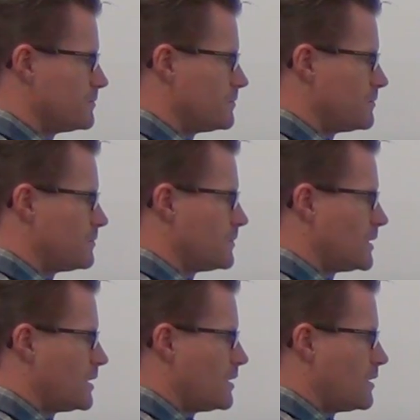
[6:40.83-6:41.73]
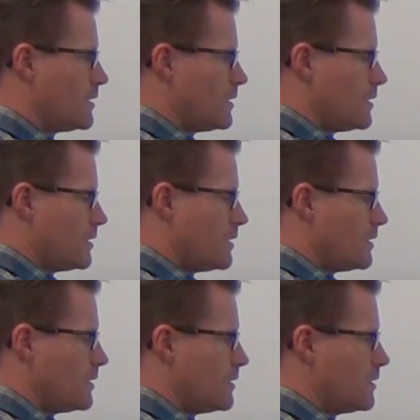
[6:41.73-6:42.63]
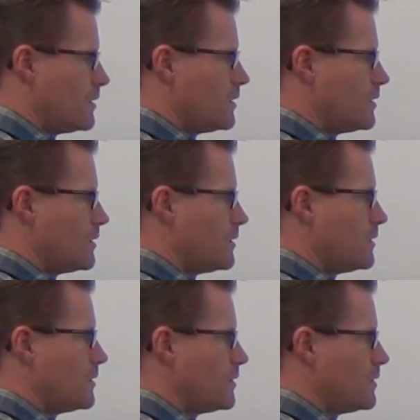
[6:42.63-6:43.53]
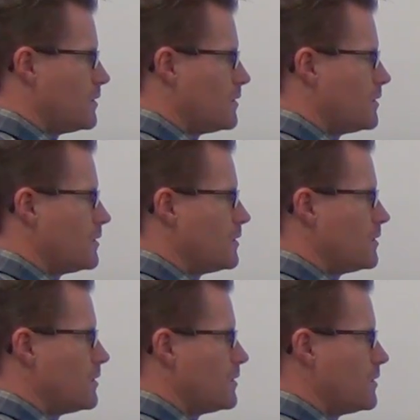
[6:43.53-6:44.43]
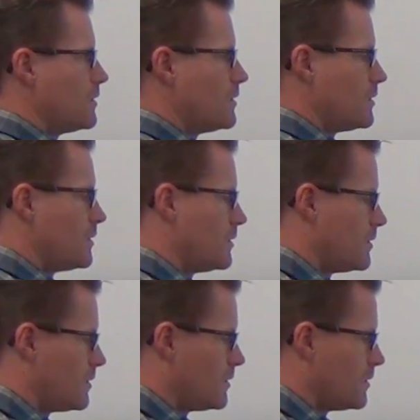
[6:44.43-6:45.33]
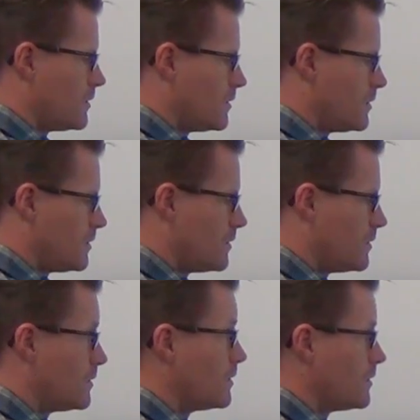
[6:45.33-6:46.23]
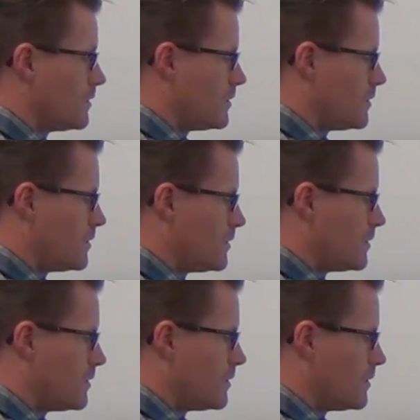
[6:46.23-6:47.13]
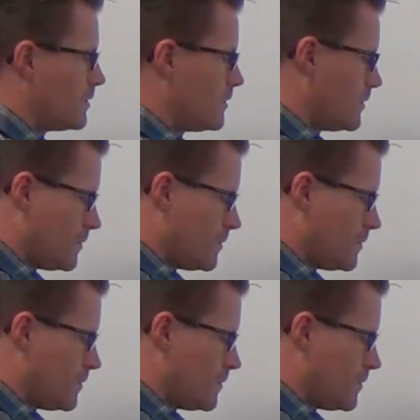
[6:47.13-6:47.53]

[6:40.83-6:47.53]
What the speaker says: Nobody speaks.